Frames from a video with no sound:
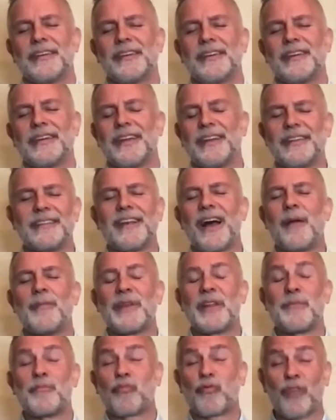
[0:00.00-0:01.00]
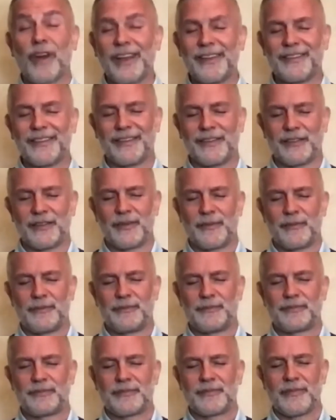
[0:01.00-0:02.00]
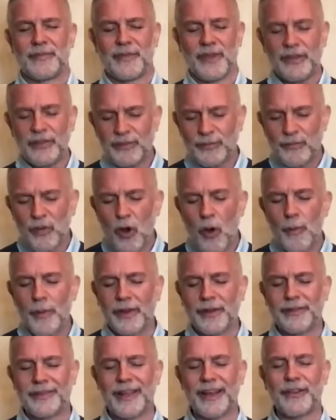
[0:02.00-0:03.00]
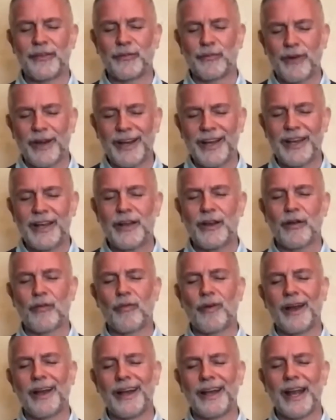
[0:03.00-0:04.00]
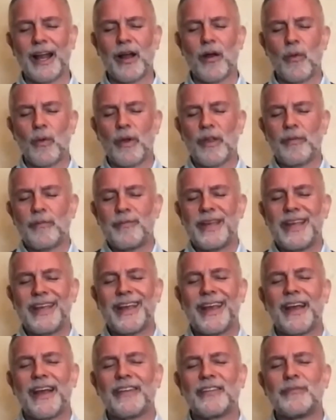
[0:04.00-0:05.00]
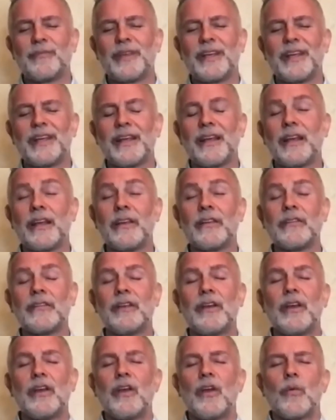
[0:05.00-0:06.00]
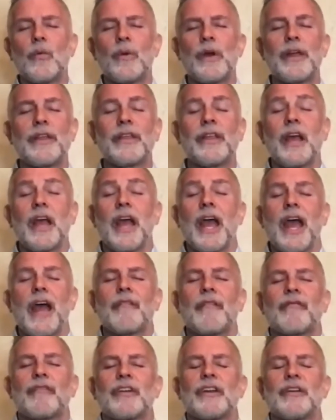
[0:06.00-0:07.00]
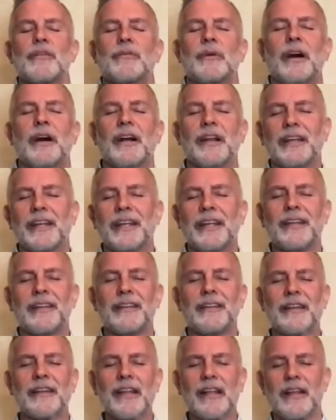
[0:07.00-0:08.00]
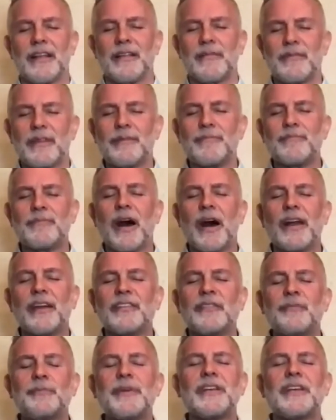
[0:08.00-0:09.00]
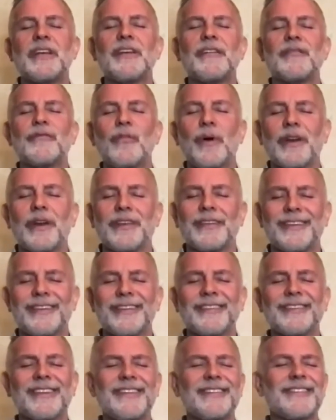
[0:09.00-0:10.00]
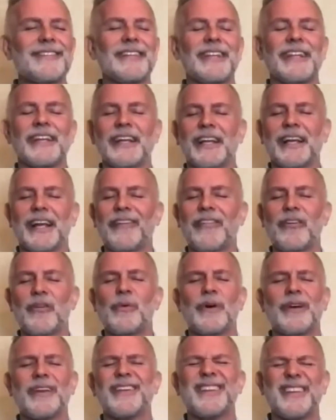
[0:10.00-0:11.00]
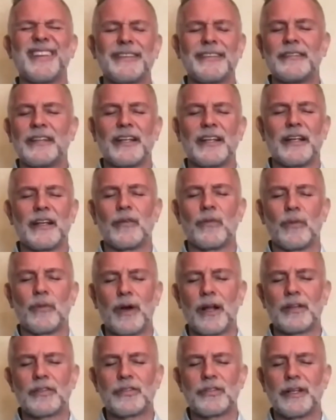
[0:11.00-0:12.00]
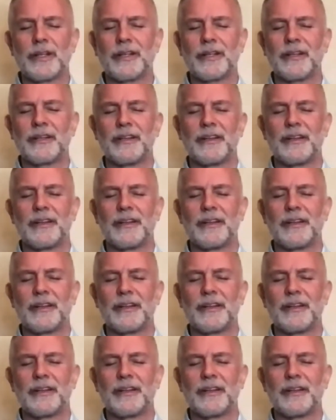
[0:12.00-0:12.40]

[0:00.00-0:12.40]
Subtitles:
It is omnipresent. This moment that is right here, right now, with me as me, is with everyone in my speaking voice, the listening, everyone listening and watching.